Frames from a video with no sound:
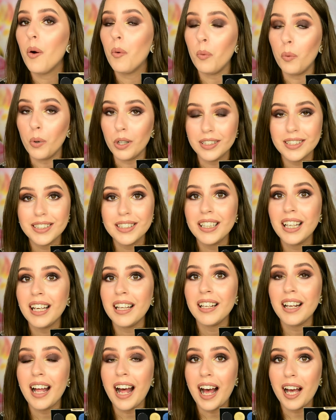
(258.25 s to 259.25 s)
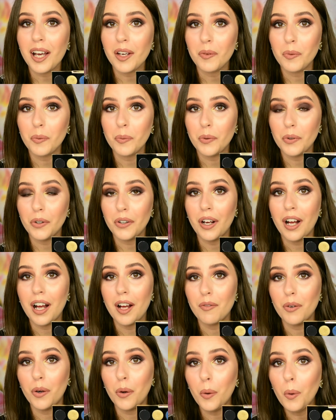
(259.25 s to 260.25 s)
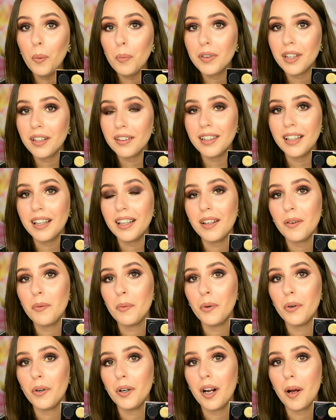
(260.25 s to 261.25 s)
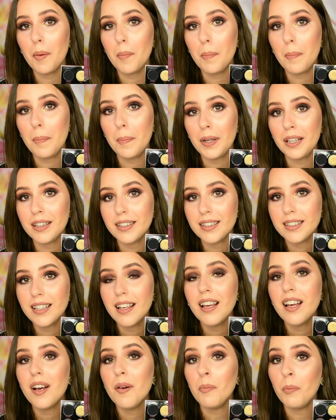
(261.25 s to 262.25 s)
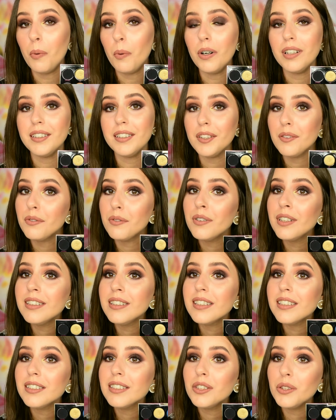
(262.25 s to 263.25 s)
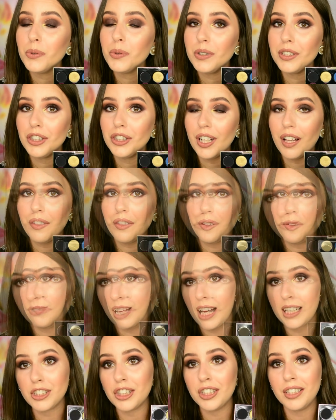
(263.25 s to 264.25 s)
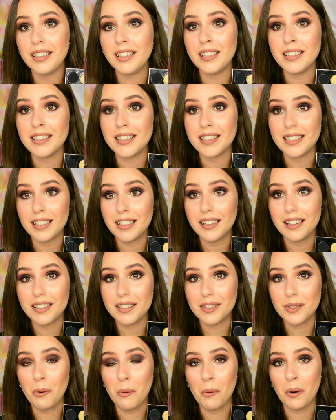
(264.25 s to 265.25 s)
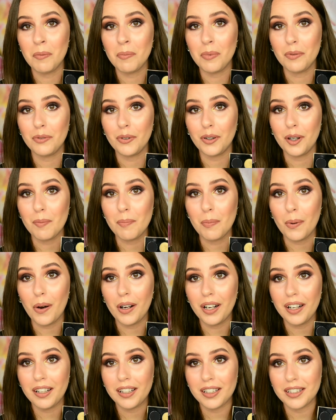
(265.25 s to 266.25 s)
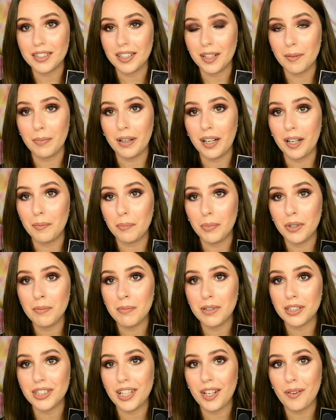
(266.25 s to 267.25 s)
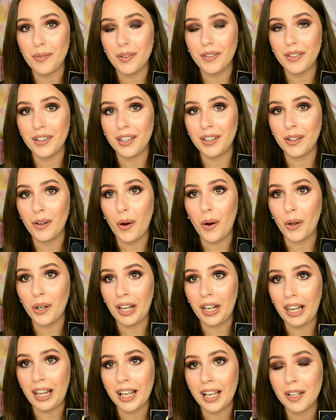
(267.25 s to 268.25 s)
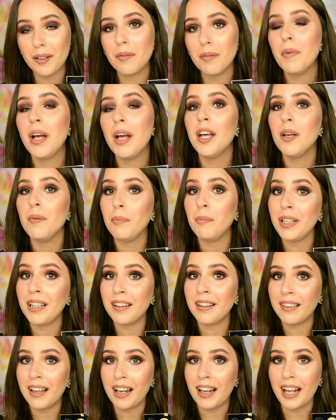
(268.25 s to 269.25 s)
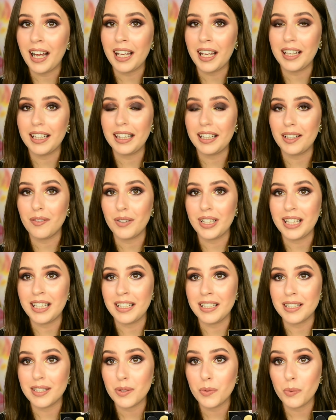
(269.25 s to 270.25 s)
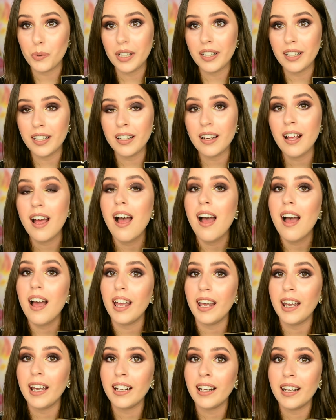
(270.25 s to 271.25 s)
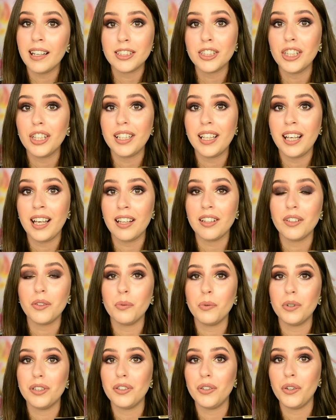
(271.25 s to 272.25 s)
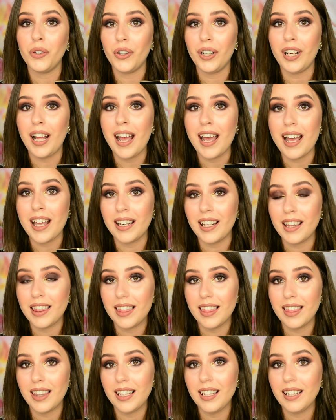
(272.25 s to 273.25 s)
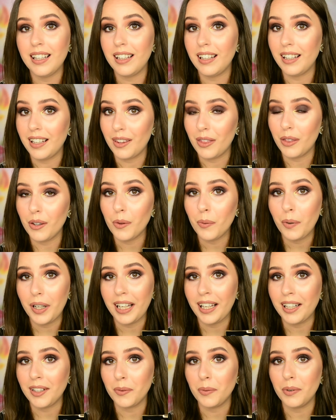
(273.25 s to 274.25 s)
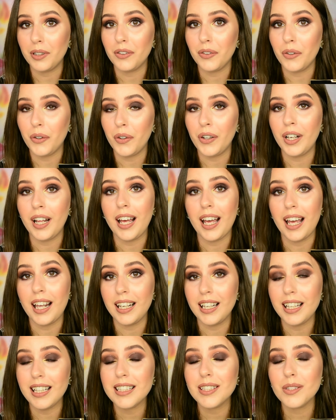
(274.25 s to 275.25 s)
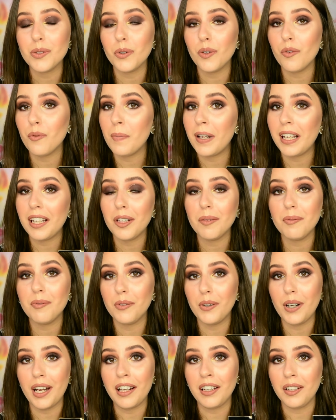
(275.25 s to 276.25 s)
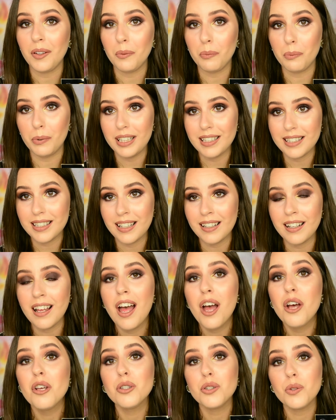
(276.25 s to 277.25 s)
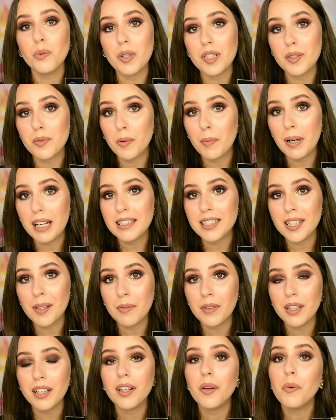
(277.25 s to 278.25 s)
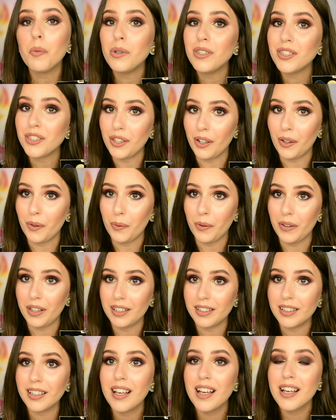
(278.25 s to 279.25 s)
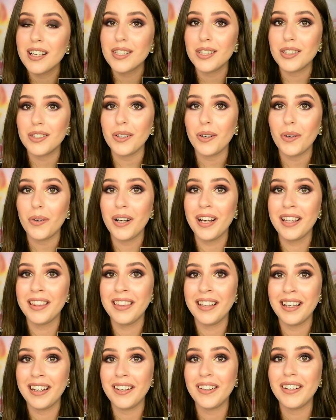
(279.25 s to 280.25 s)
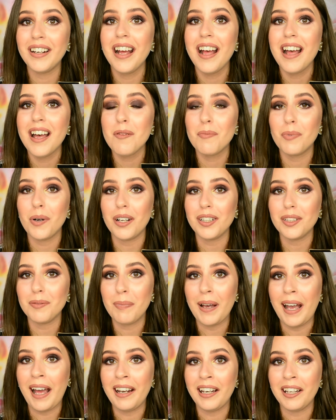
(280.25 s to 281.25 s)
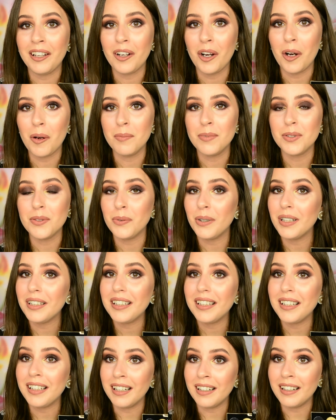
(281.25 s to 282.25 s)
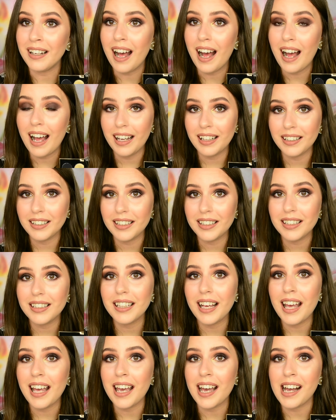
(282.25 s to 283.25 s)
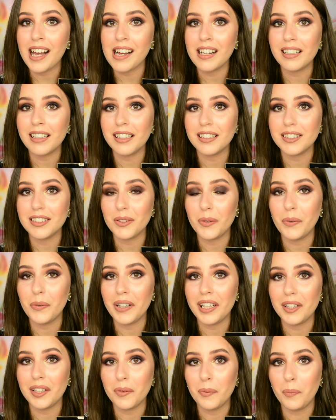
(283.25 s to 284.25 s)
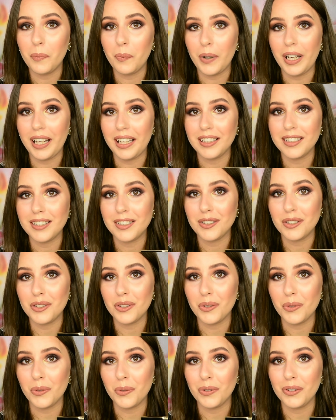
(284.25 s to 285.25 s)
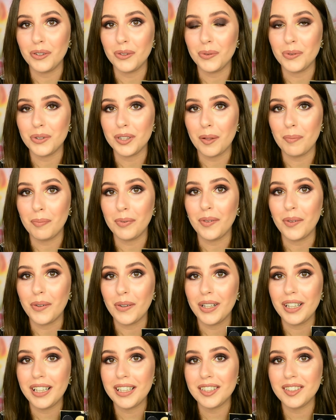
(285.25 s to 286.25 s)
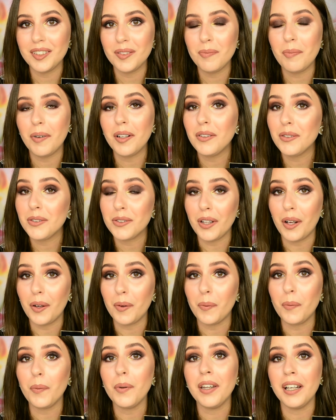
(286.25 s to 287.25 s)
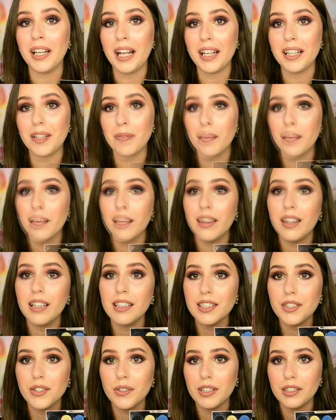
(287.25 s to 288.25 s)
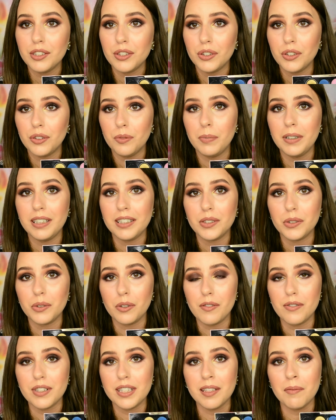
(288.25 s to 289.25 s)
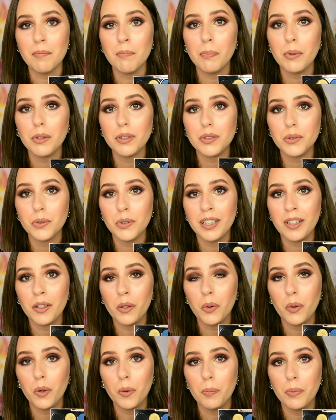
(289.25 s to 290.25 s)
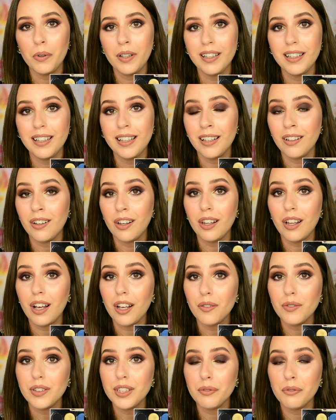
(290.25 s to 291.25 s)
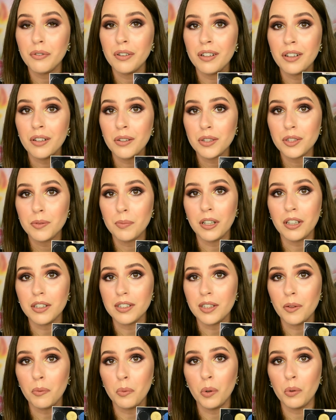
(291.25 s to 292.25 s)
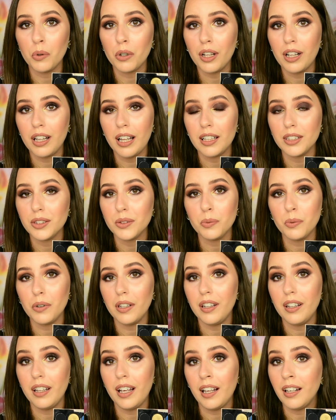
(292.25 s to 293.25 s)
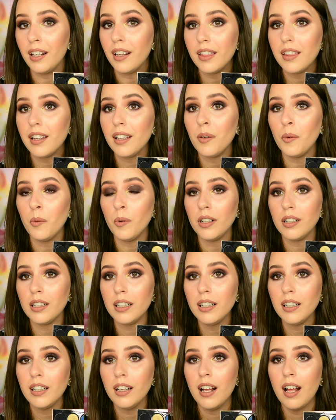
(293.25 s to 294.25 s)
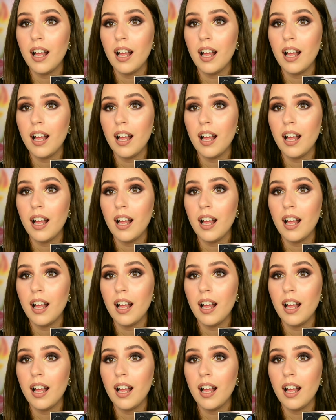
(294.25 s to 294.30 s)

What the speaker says: Once again, I would have hoped that they were a bit more different to each other. I actually didn't see this one before I bought it because I buy pretty much everything online, being that I live in Sweden, and I actually can't return anything either. We can't return any sort of makeup for any reason, so once we buy something, we're stuck with it. So their product panning comes really in handy, and it's a great way to use up your collection when you're stuck with an item. These three should be sort of simple to incorporate in a lot of different looks because they won't clash with anything really.